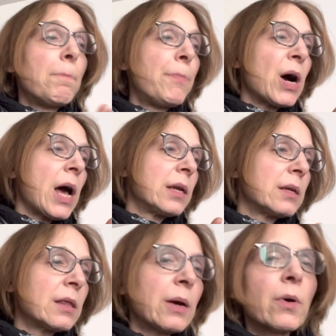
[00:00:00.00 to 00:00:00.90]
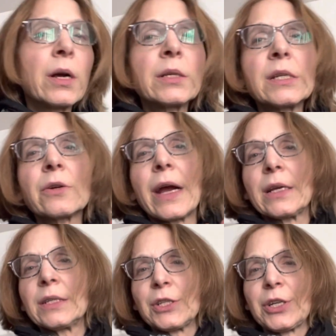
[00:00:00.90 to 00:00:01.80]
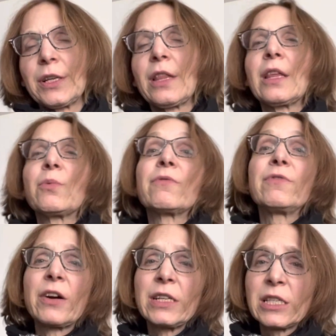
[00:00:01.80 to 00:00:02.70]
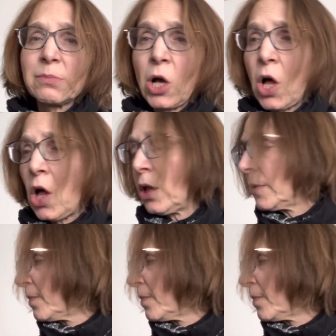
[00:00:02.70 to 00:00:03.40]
but they weren't in great condition. They were very small.